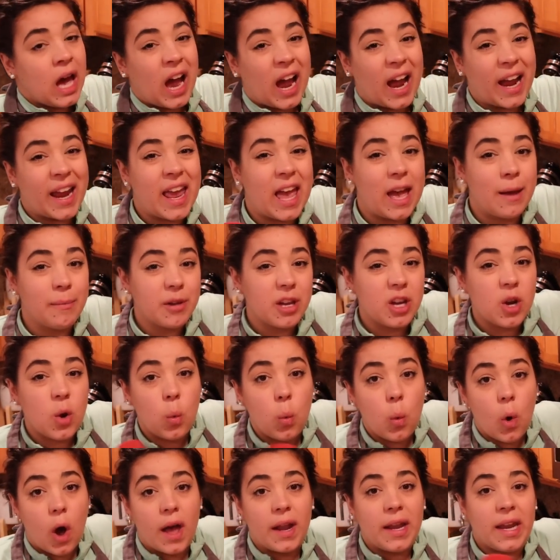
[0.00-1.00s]
I am gonna
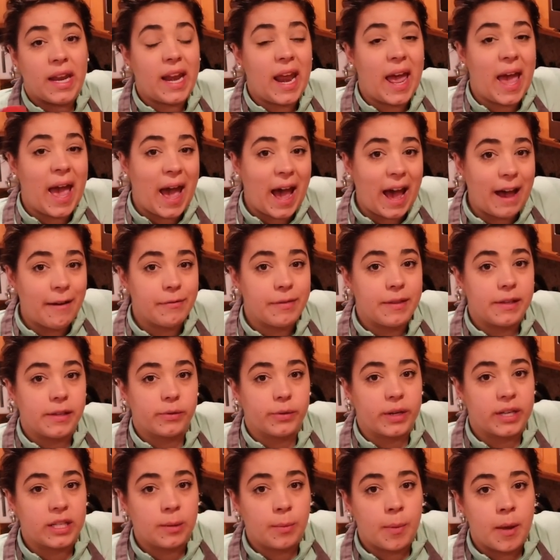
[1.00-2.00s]
one and a half this
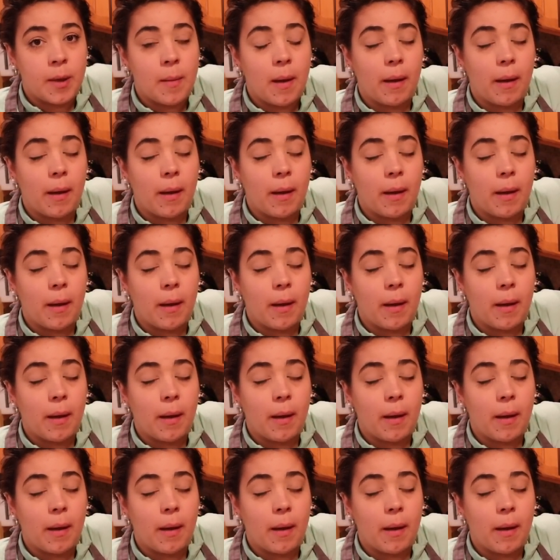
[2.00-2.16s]
recipe.